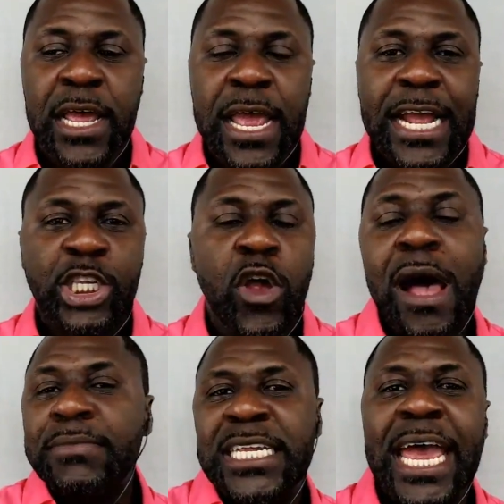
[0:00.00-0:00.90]
And so I'm
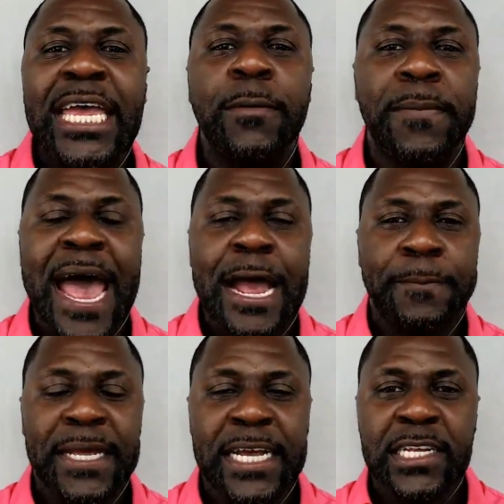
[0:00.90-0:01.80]
taken back
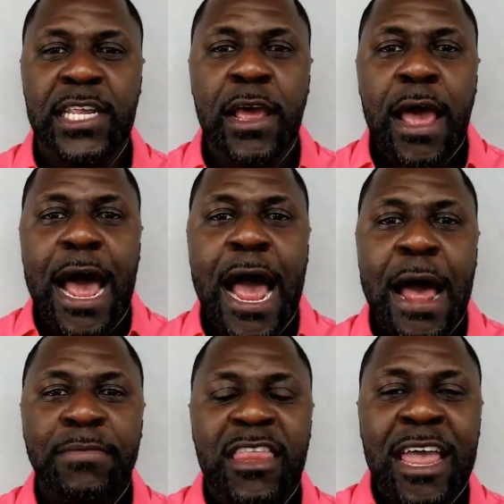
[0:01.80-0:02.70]
because I'm
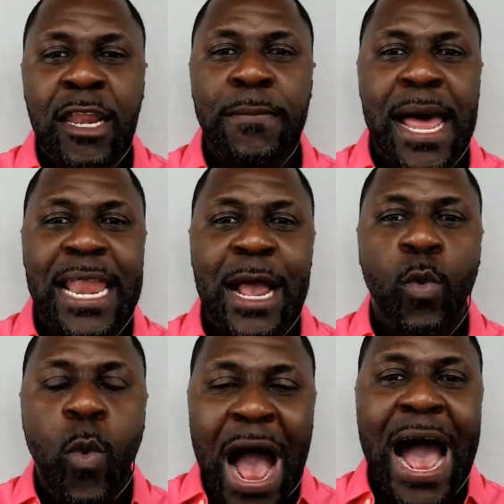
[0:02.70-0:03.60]
thinking about like,
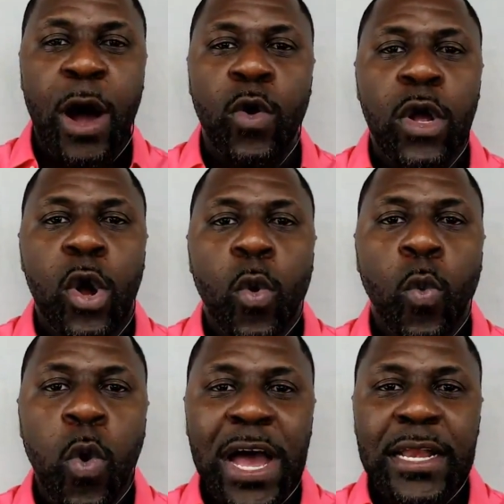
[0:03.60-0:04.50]
wow, what